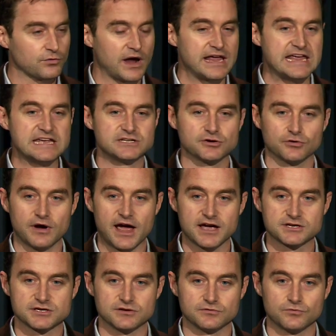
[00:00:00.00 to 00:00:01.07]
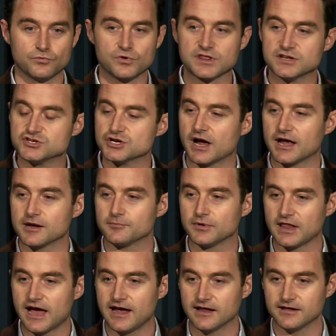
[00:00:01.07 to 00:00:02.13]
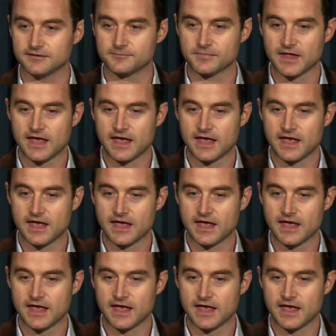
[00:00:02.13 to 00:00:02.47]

the right interaction with a giant planet.